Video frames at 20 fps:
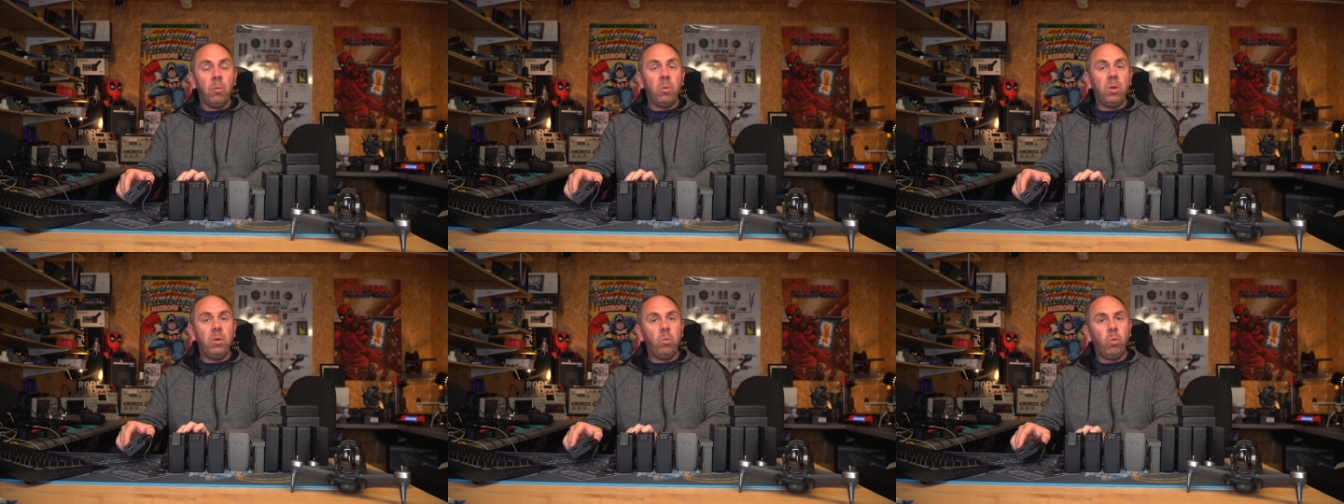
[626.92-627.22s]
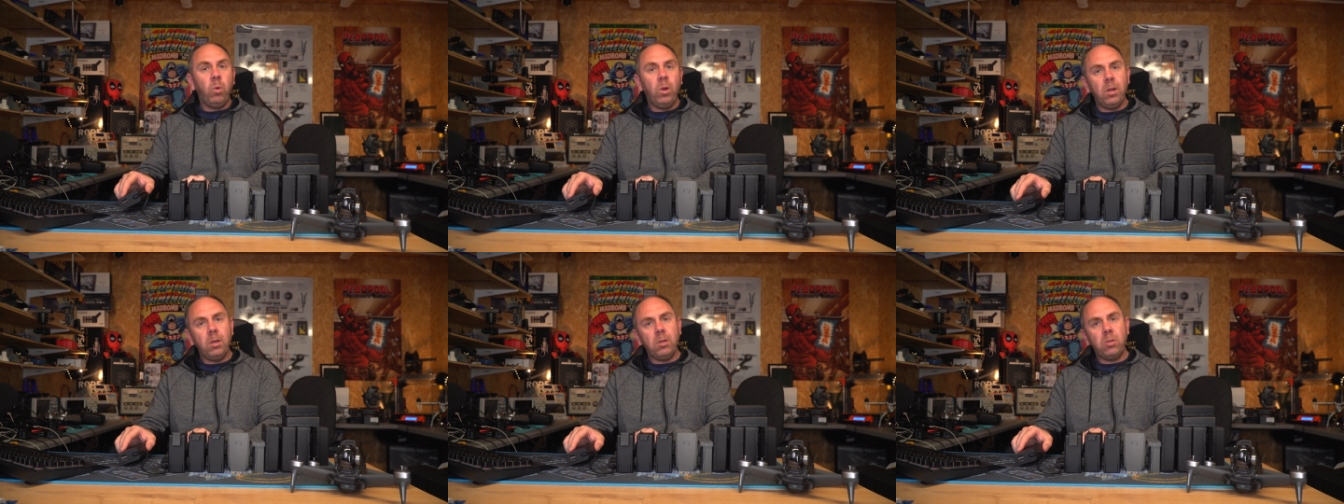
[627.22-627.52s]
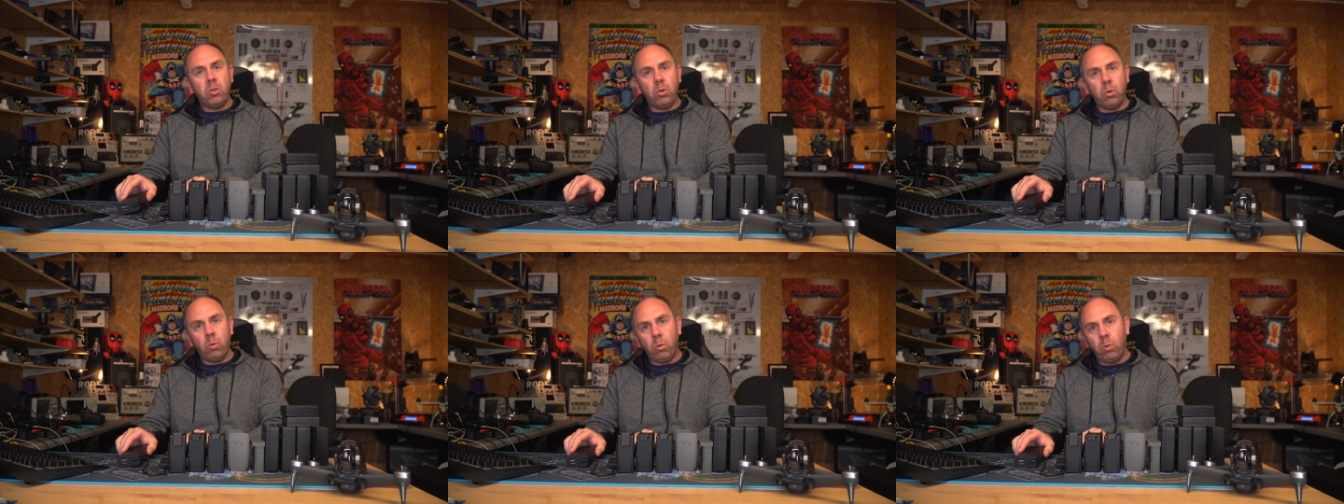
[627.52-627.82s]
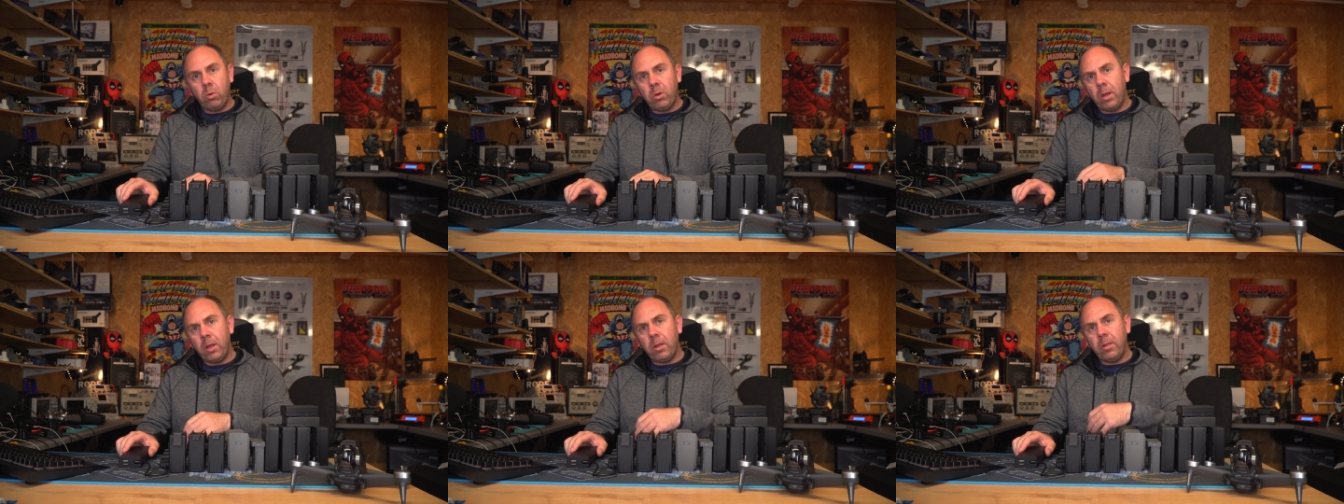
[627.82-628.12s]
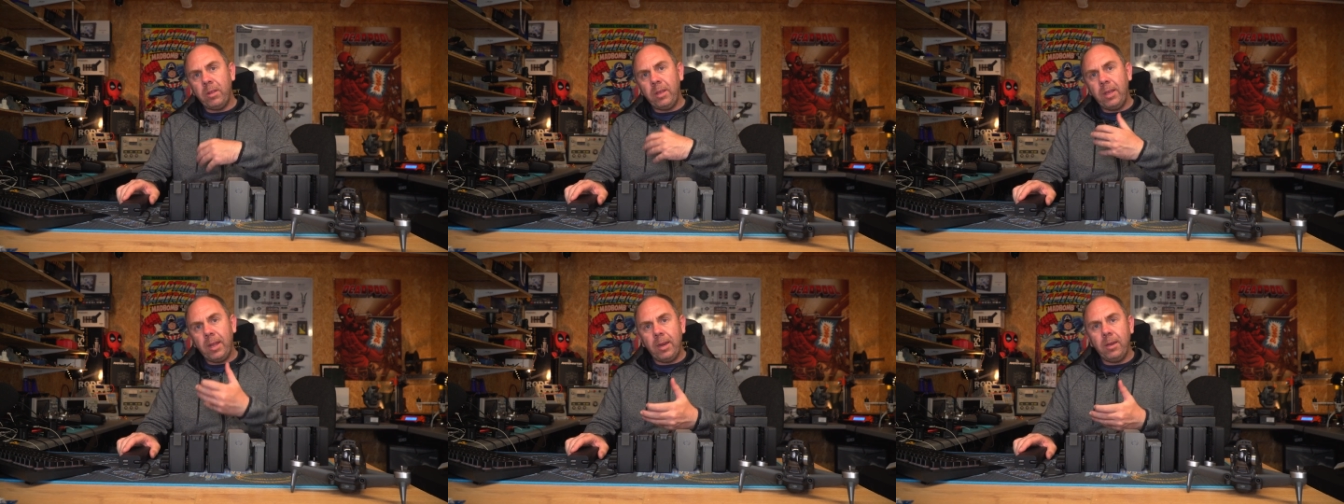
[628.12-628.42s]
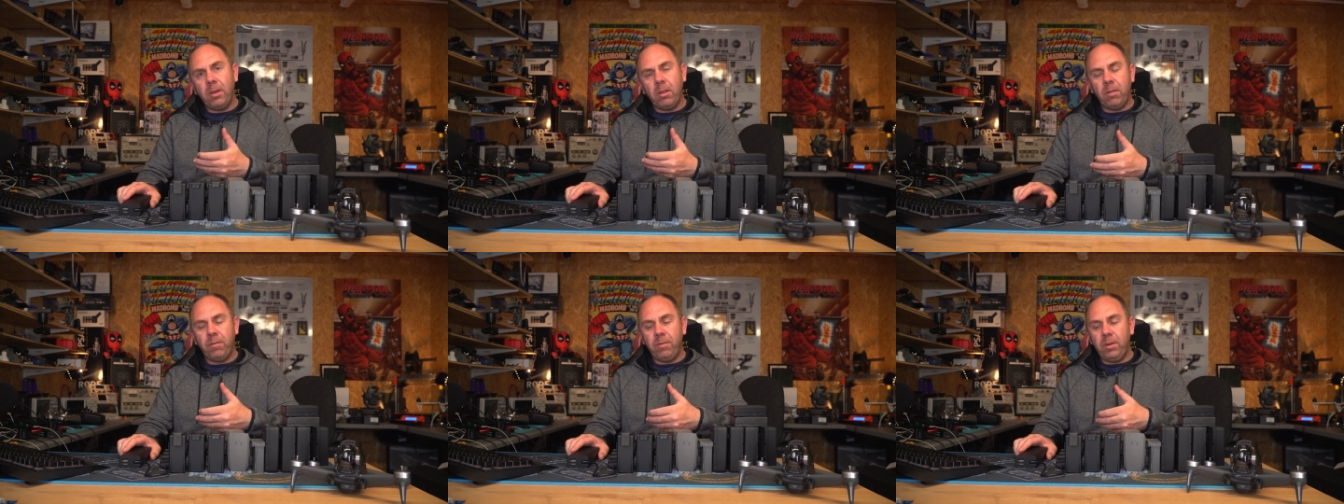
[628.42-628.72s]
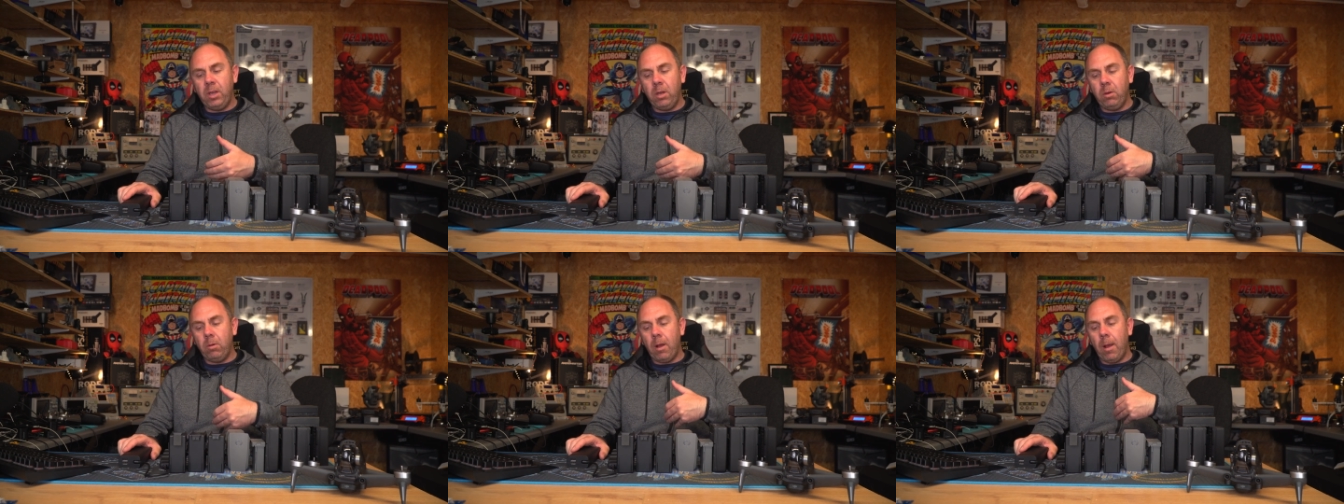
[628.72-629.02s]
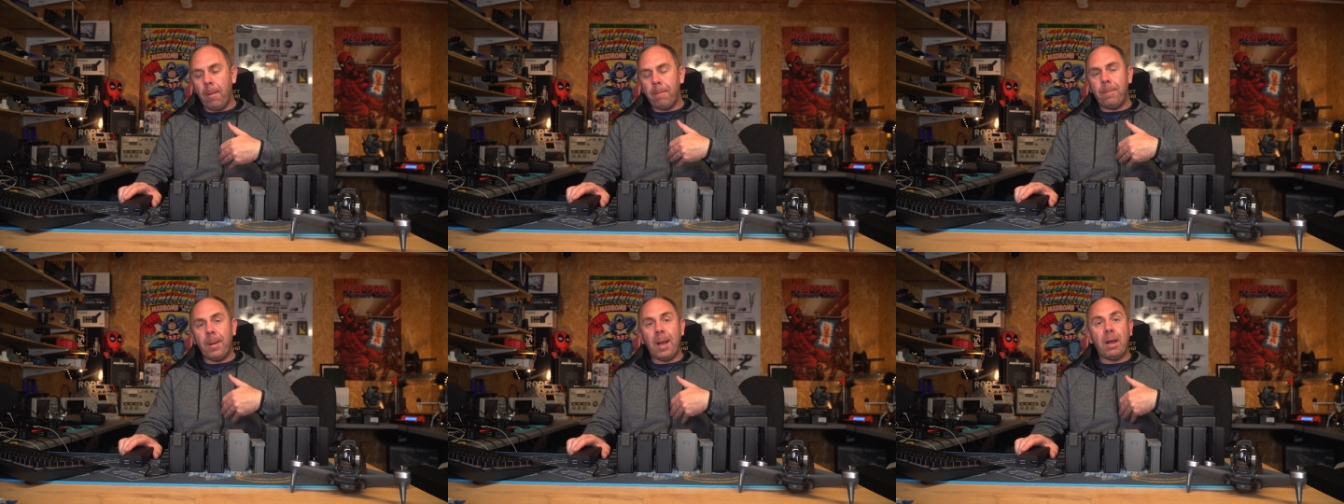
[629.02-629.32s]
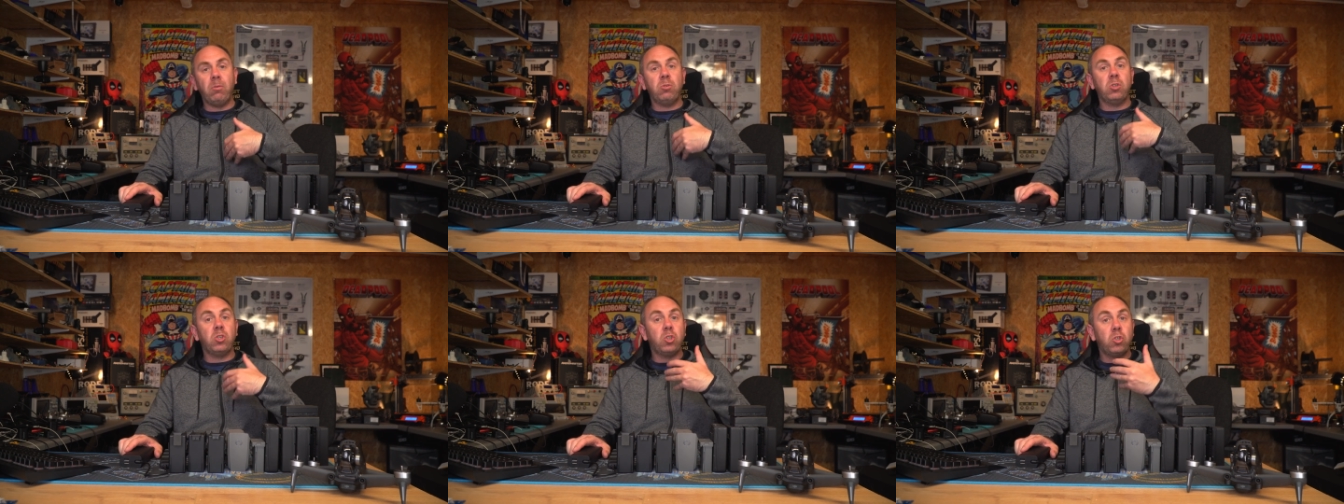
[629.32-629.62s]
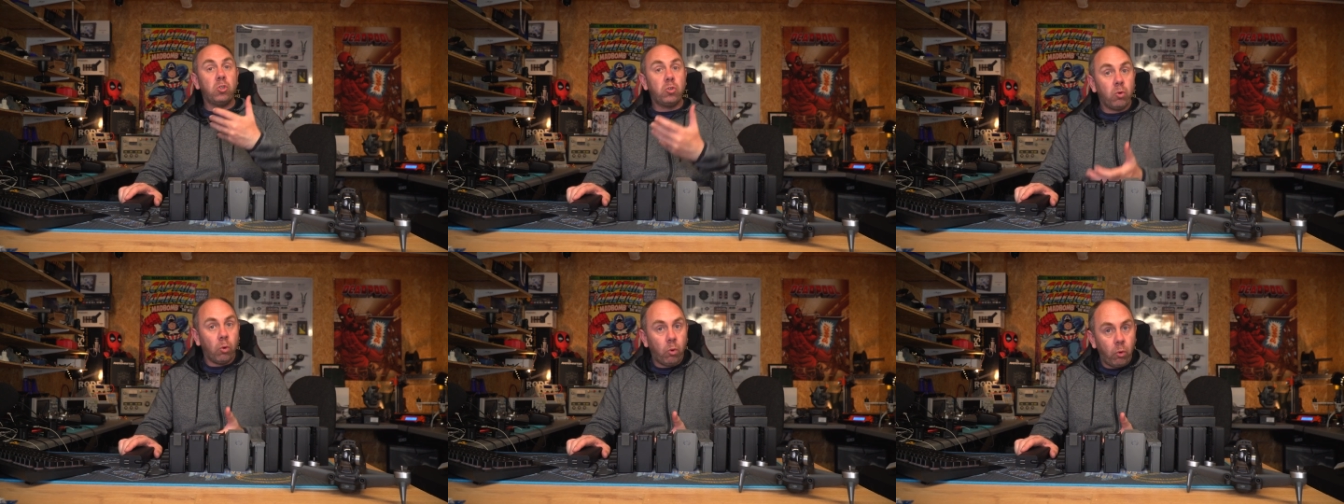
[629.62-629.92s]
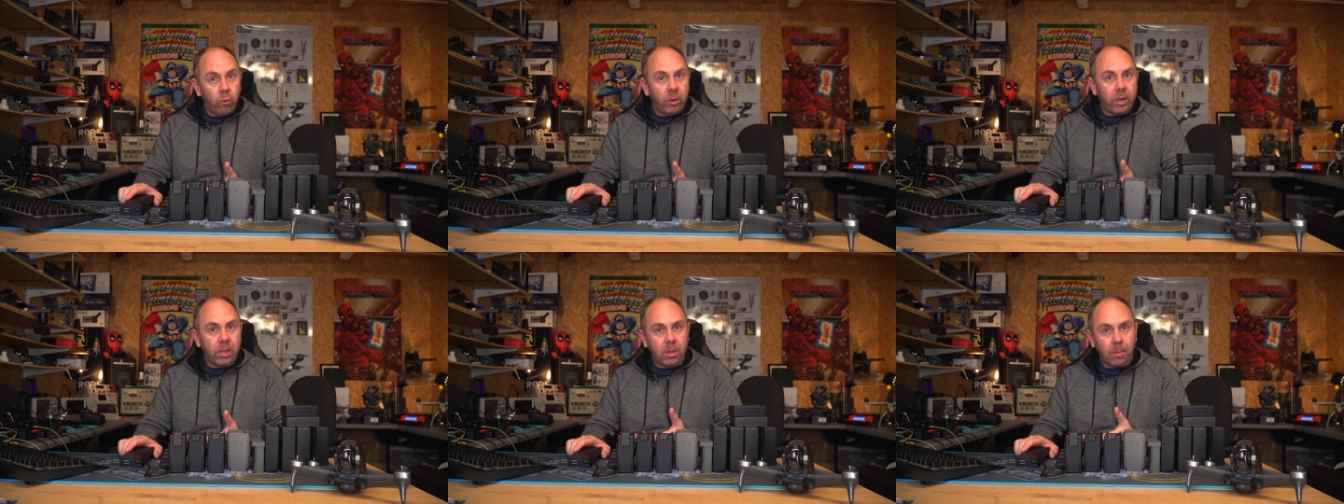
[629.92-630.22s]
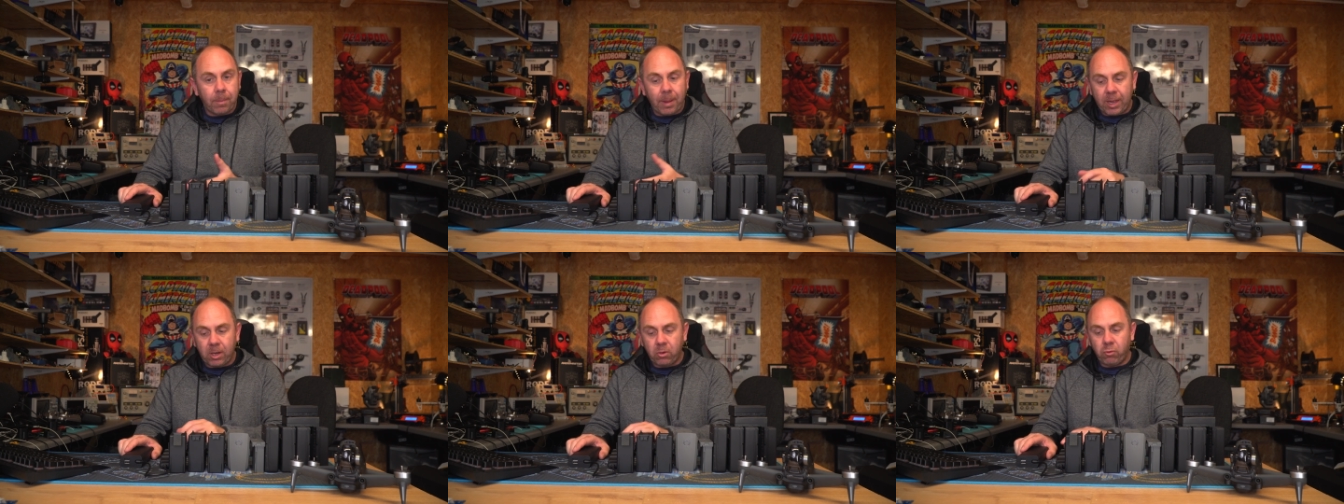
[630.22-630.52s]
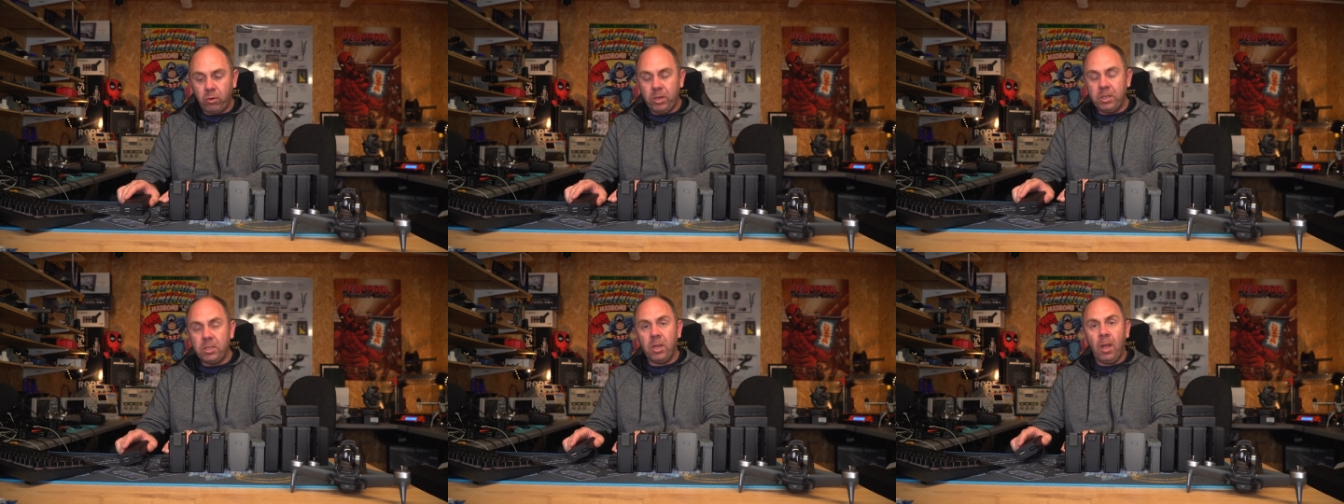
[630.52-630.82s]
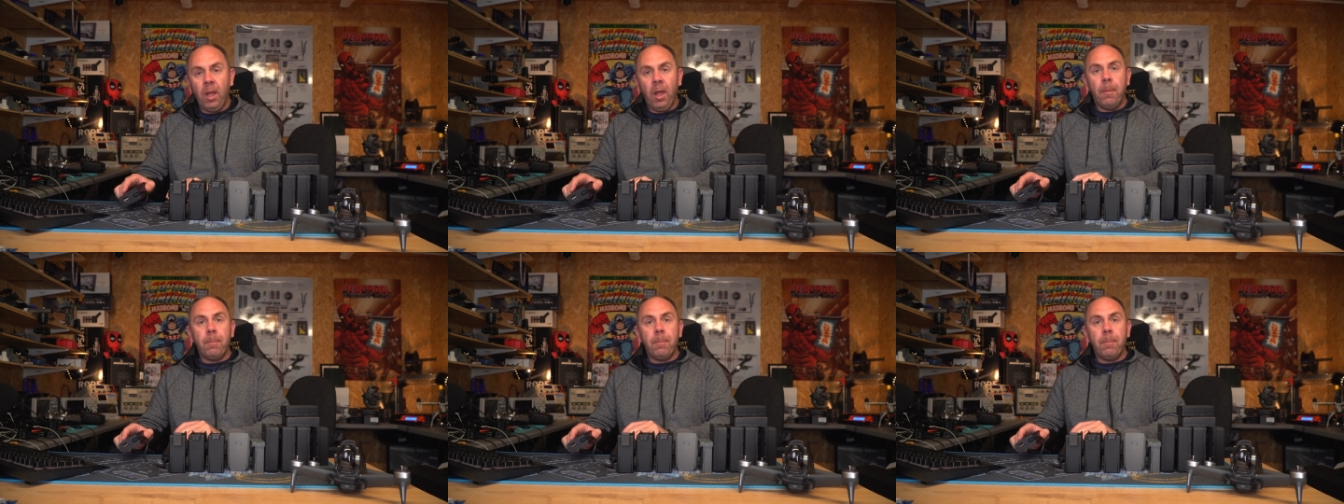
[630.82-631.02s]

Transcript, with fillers: We will talk at the end of the video about storing the batteries,